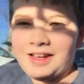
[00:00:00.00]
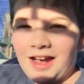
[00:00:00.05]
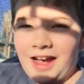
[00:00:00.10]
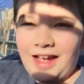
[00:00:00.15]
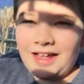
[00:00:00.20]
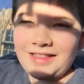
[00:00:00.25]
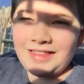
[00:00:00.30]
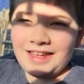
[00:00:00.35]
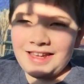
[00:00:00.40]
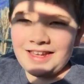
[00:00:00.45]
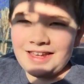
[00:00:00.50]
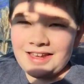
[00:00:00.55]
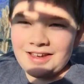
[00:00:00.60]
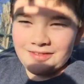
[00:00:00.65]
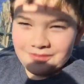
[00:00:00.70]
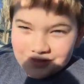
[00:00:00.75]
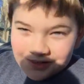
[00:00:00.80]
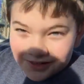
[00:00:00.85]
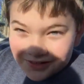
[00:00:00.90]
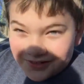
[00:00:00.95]
I think
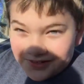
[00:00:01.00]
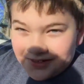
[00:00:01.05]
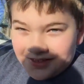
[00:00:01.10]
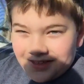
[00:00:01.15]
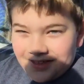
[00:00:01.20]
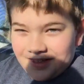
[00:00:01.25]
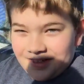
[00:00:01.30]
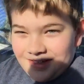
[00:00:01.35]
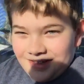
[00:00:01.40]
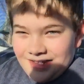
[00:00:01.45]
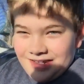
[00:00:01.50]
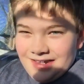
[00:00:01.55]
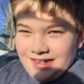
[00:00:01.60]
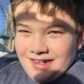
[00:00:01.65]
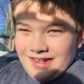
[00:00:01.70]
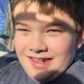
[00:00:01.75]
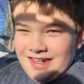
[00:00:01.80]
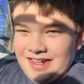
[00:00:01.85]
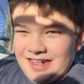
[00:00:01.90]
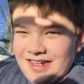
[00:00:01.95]
it was
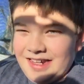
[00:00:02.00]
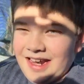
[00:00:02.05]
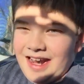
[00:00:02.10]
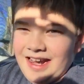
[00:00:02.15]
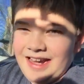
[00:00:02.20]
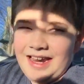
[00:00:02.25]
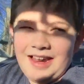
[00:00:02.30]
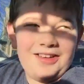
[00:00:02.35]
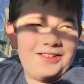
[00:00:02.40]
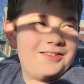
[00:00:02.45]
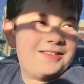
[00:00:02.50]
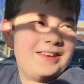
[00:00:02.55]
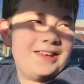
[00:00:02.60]
a 9 out of